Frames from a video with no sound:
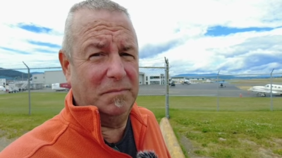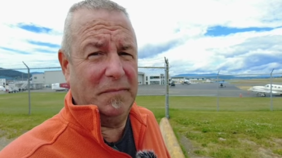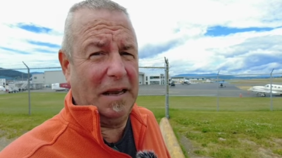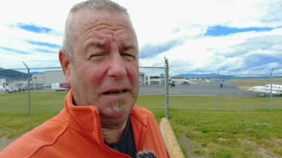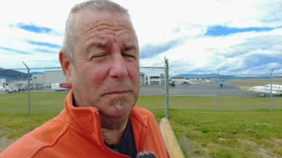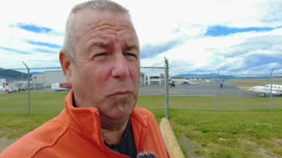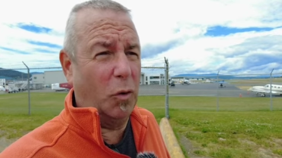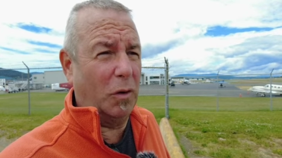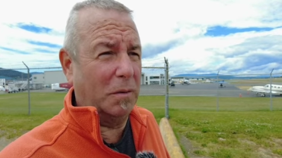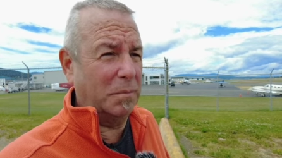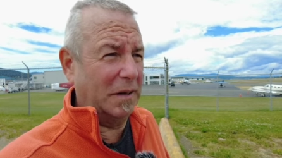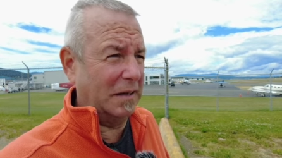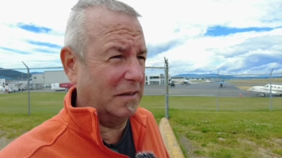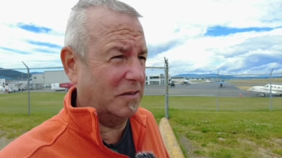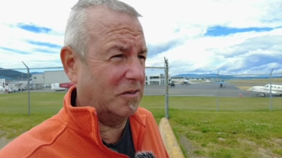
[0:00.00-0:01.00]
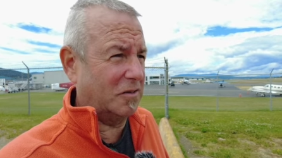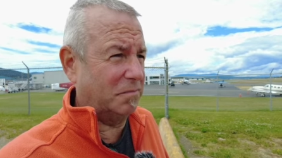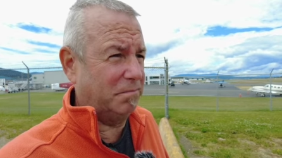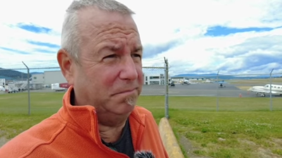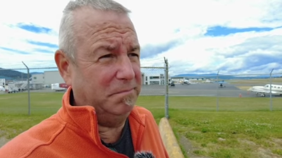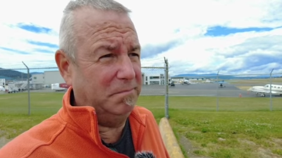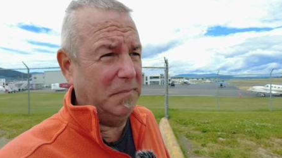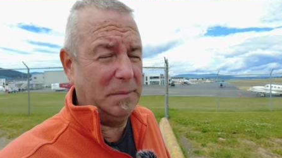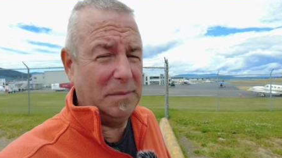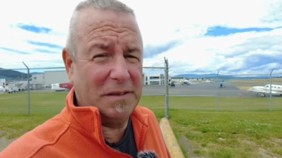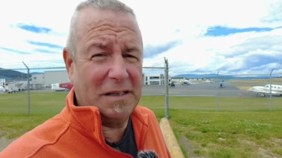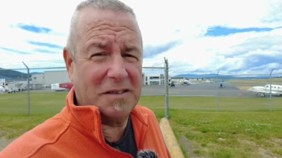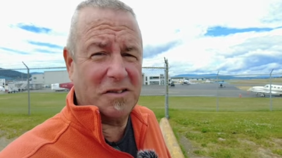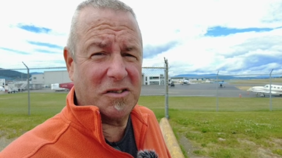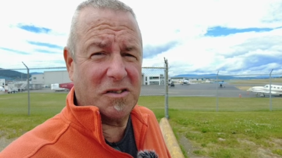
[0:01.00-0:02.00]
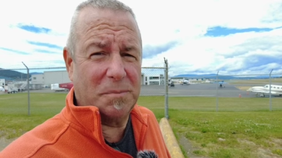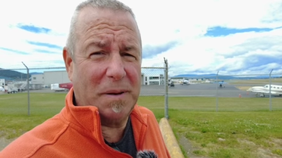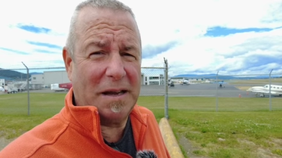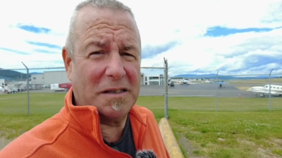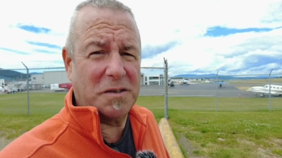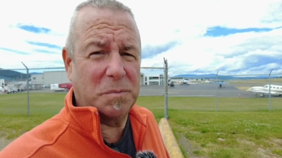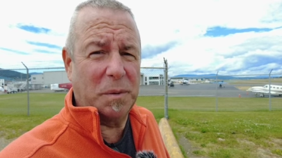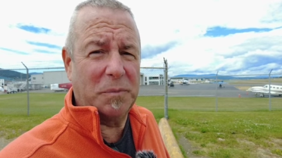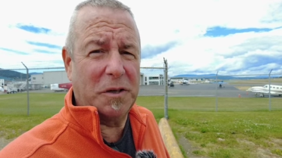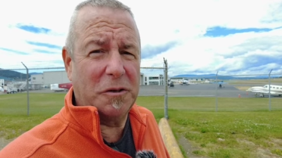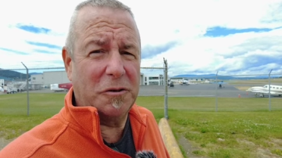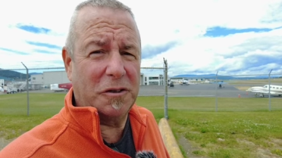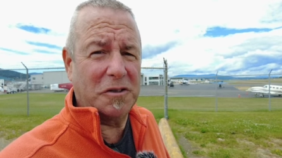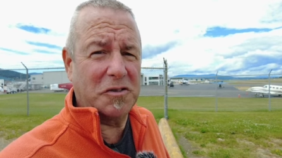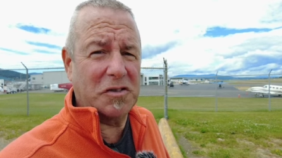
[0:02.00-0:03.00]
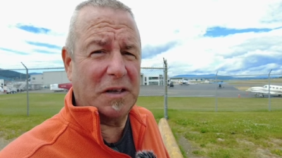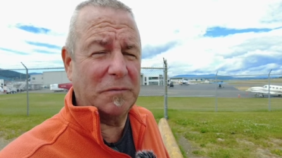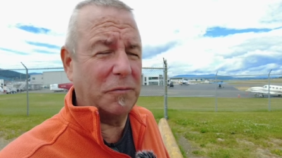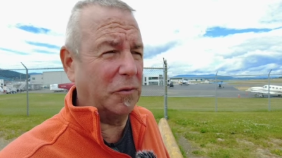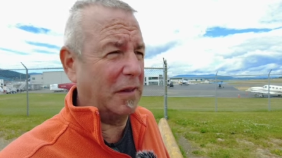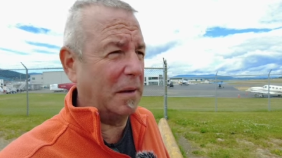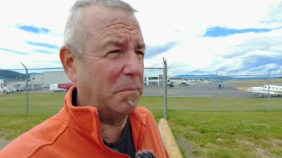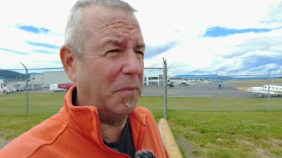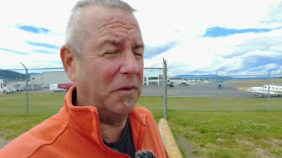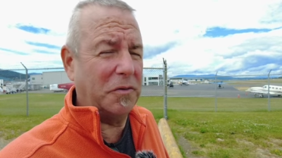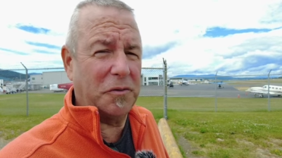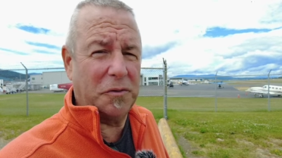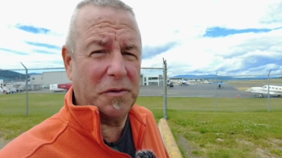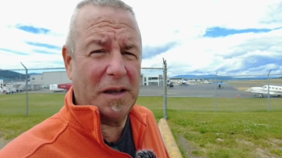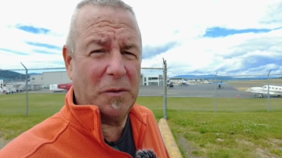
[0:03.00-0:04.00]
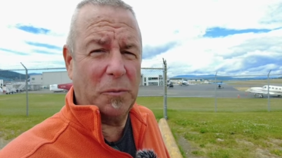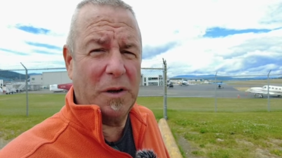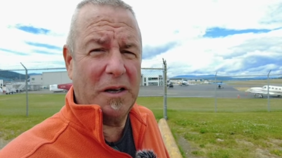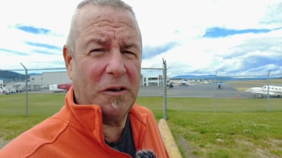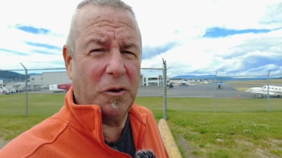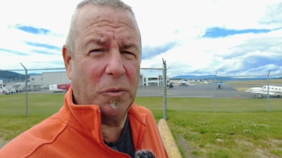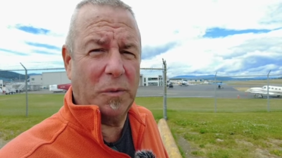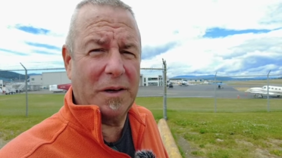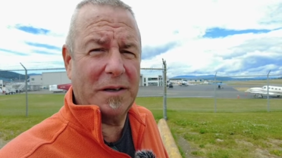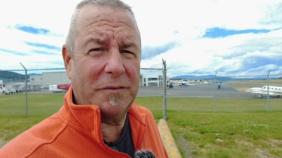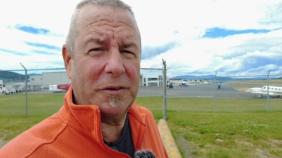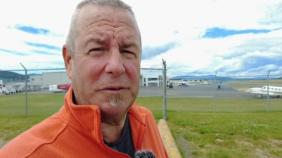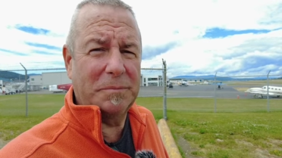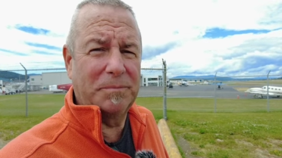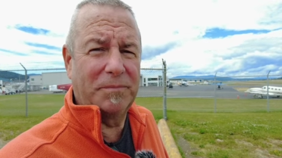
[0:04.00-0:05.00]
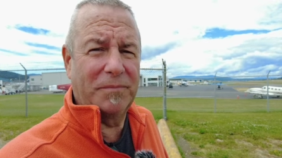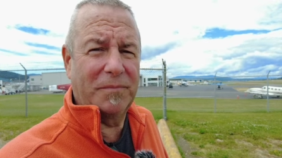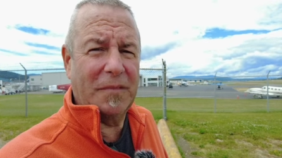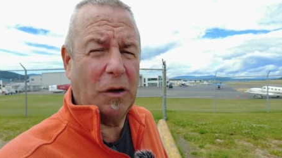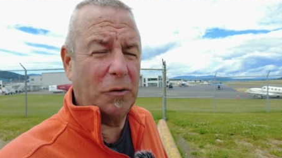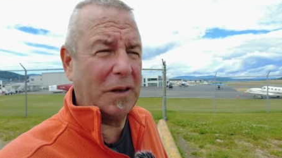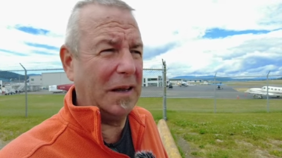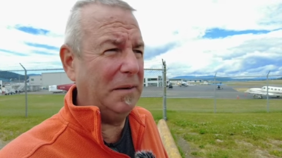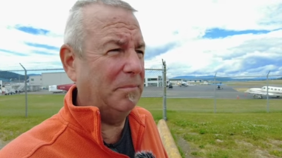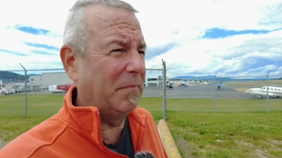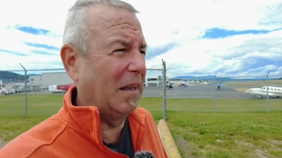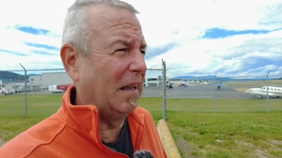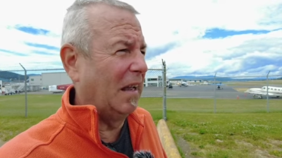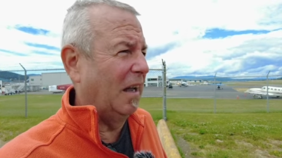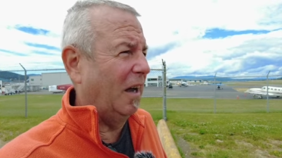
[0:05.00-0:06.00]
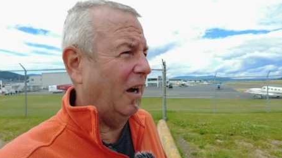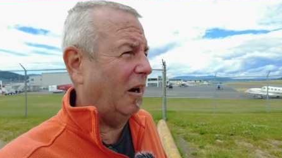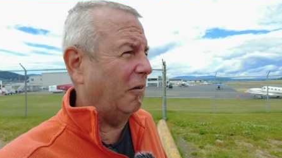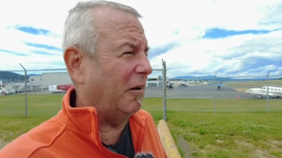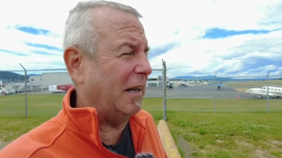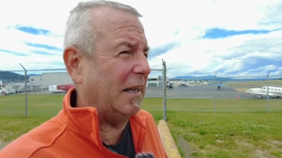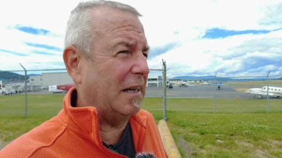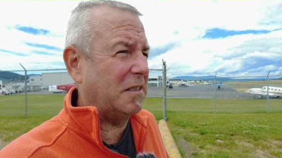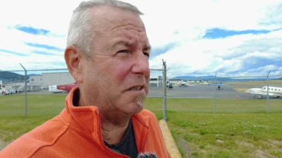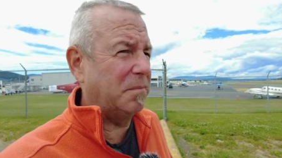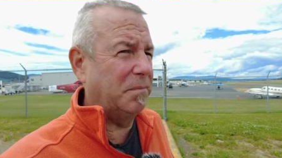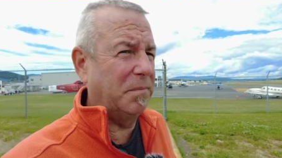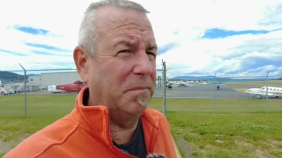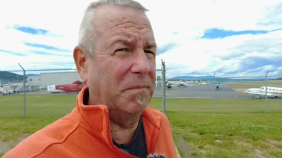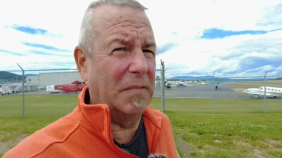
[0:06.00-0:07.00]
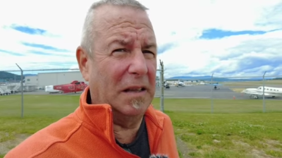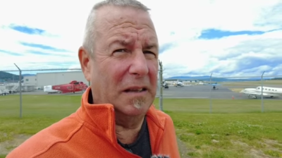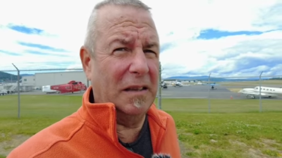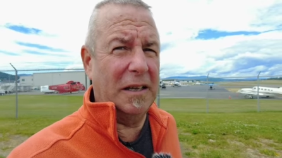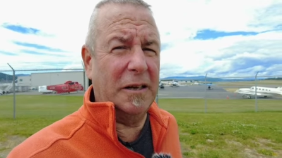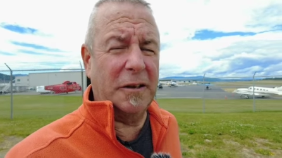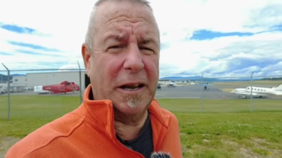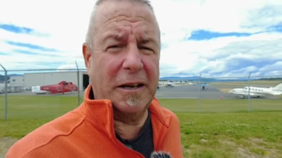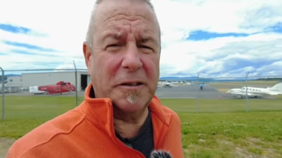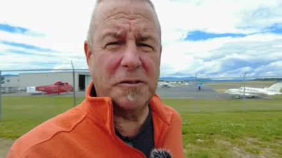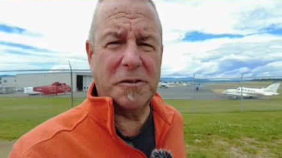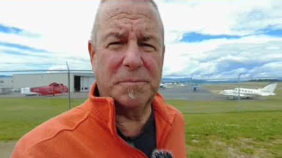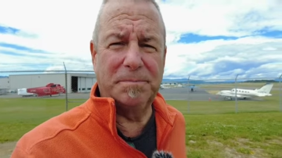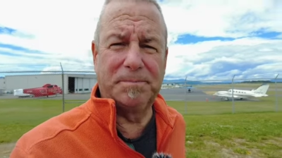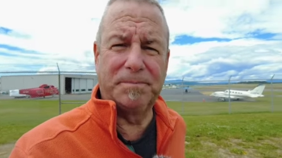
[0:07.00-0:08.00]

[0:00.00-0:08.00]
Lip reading: any more, because maybe that's the maximum that you can send for that month or that week or whatever. Okay? Alrighty, guys. Later, Gators.